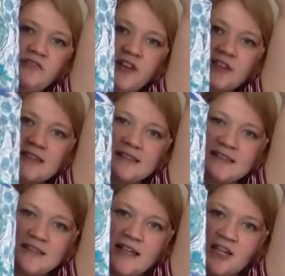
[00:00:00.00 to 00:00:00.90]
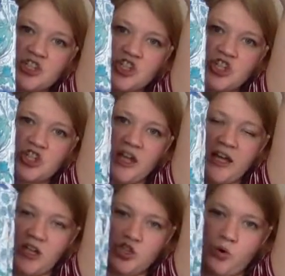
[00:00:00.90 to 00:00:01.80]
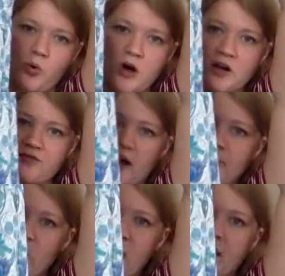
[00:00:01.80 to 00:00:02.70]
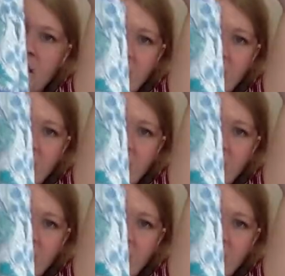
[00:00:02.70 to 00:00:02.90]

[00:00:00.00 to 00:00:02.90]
of feels textured like a jacquard fabric.